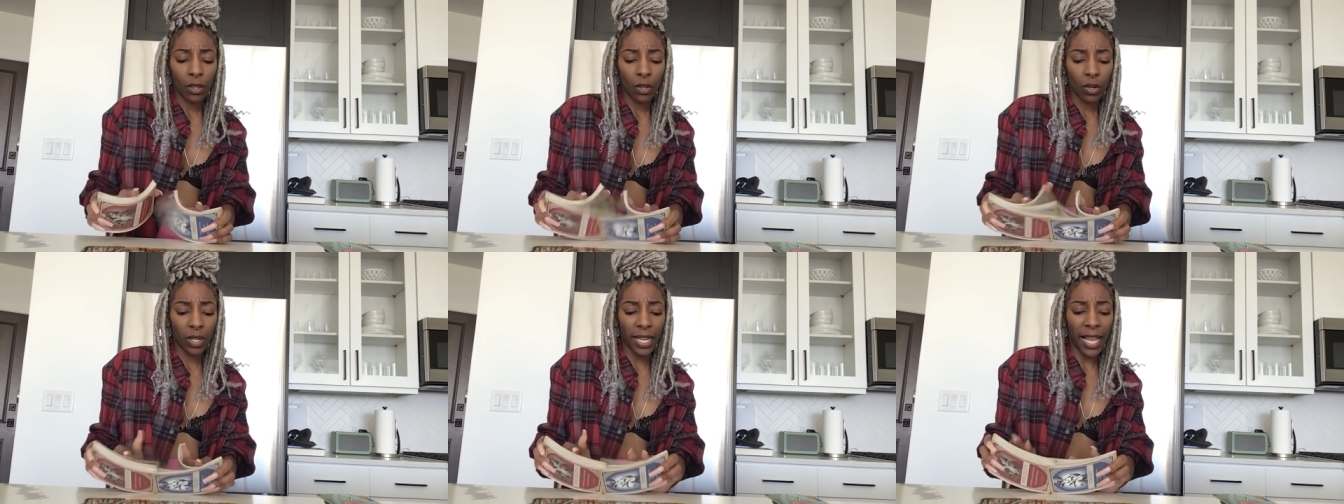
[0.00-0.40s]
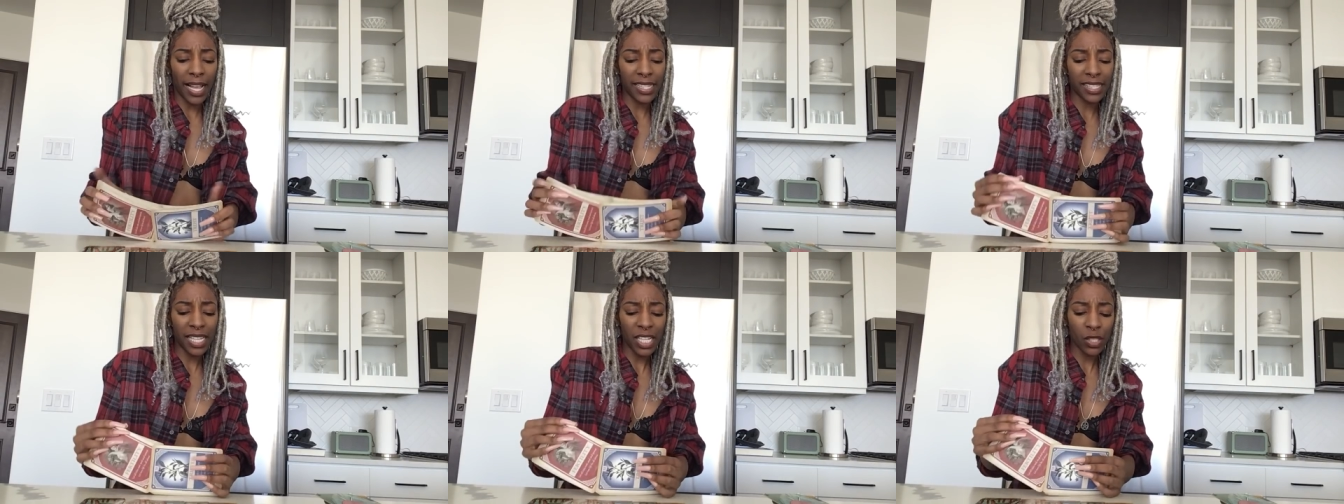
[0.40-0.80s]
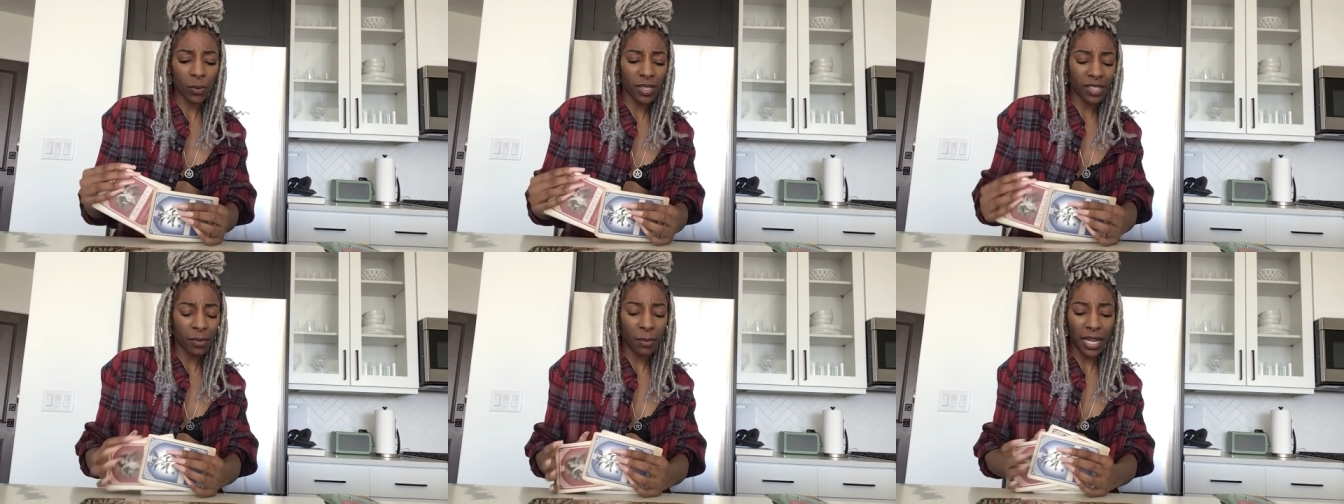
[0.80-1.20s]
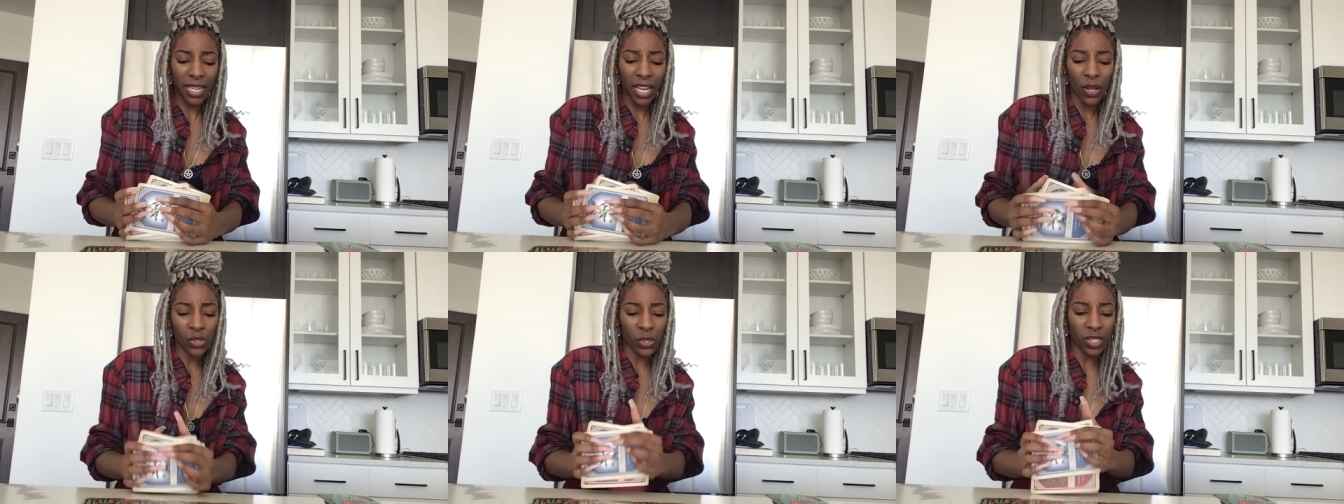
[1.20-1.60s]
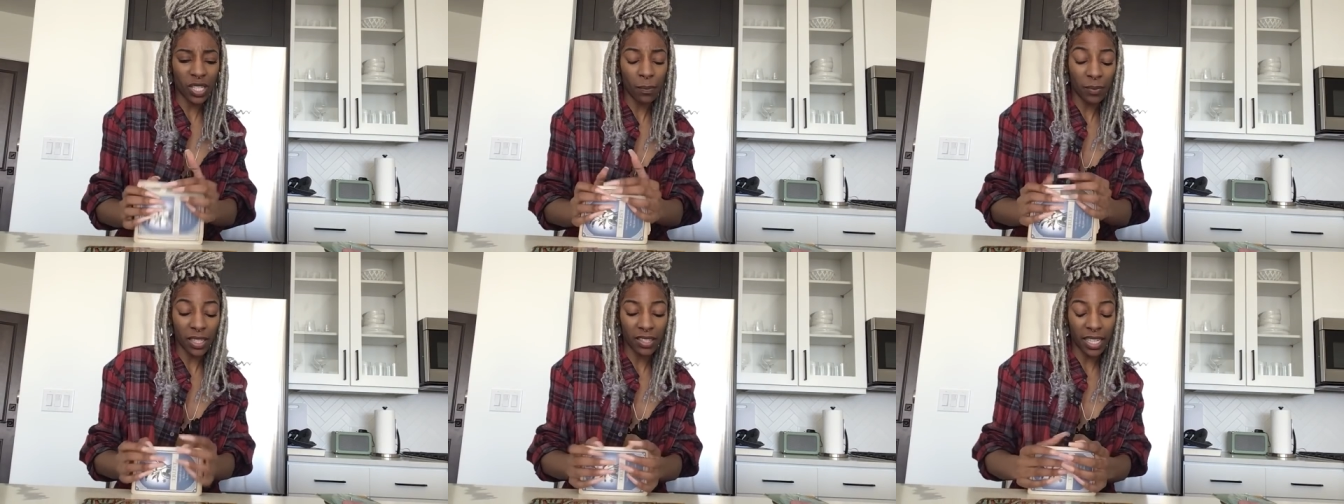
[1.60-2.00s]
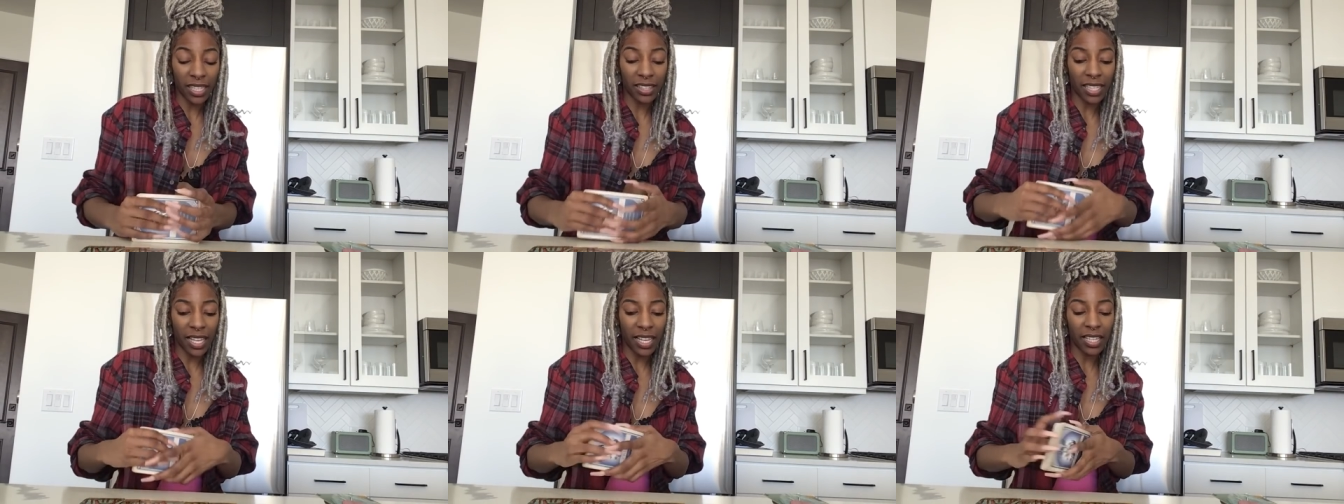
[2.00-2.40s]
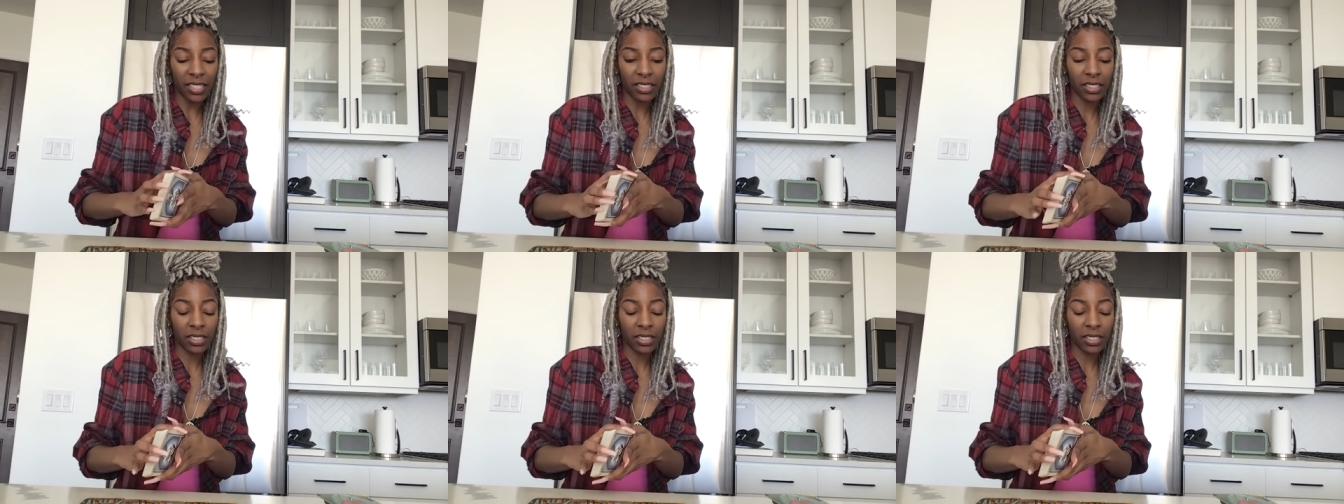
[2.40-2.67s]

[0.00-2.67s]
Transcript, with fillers: Or they had sex with somebody else or something like that.